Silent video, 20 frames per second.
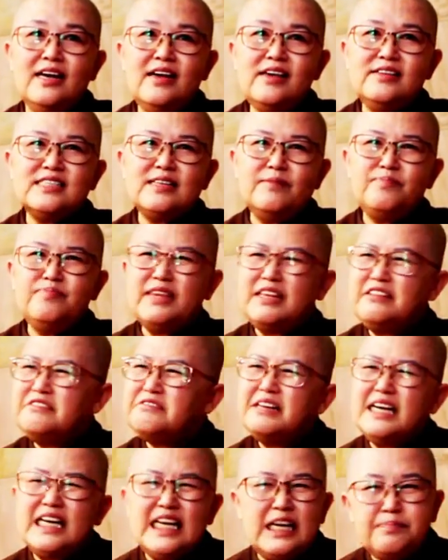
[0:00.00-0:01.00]
It's something
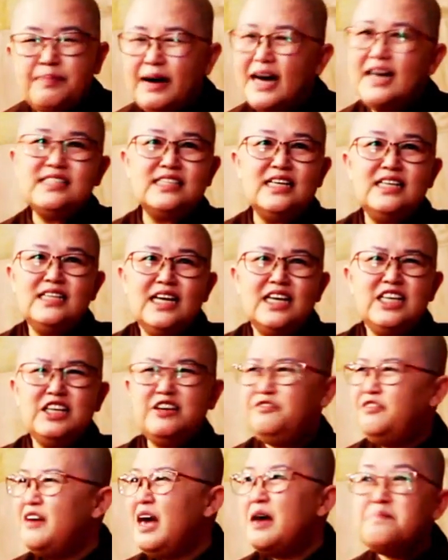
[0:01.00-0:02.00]
really personal.
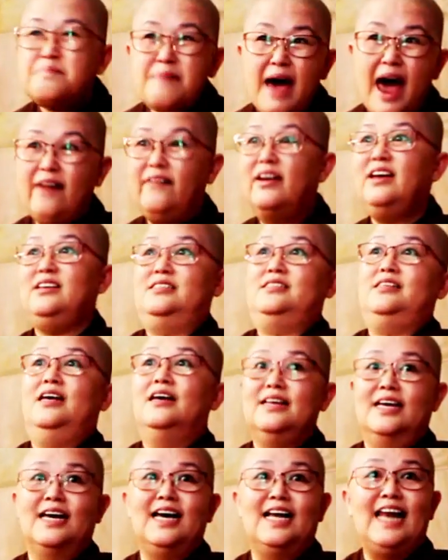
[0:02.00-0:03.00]
You feel embarrassed,
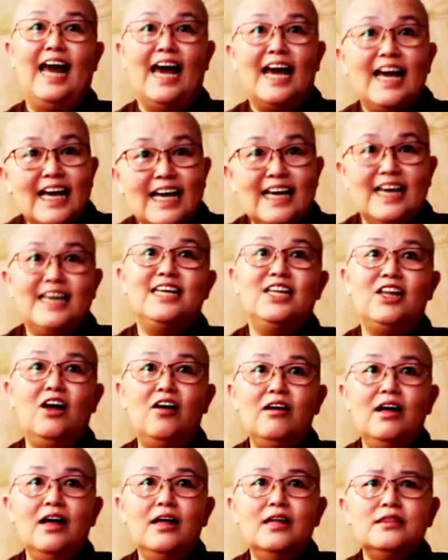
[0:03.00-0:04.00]
you
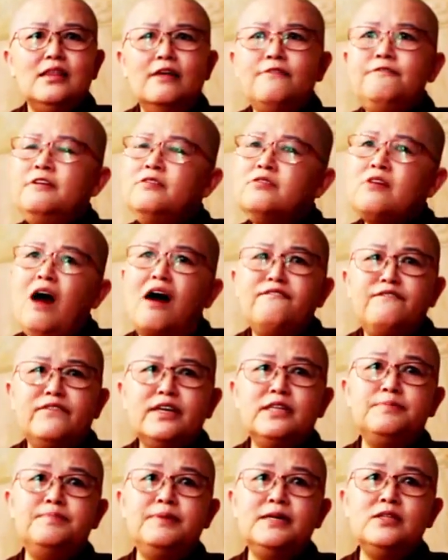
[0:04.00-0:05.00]
know. They feel
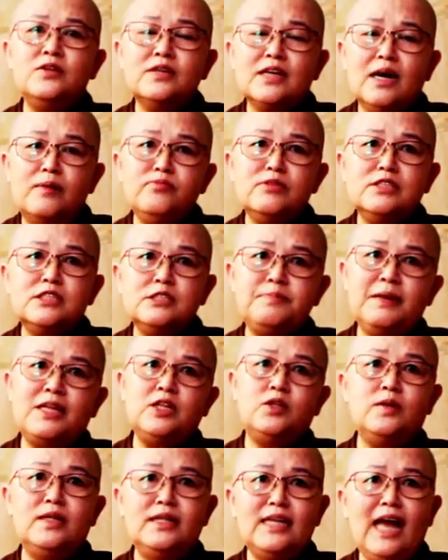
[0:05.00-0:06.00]
comfortable to come to
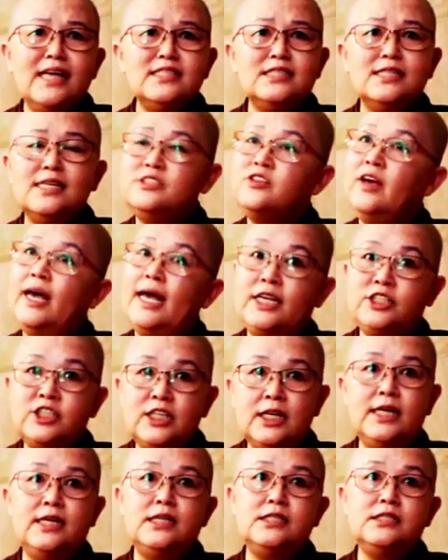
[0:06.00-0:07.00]
speak to nuns. That's
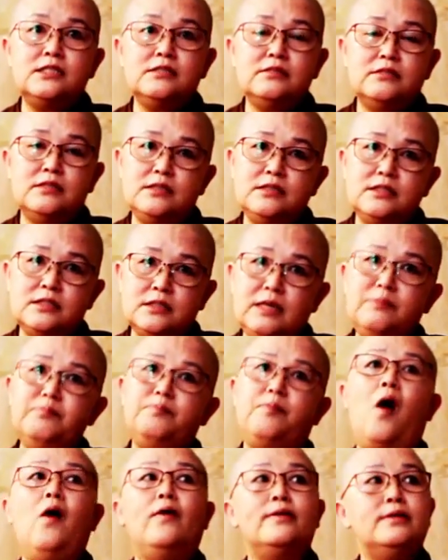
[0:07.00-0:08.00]
actually is
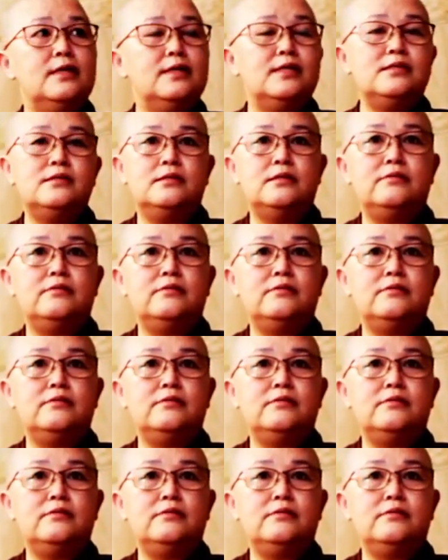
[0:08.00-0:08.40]
important. It's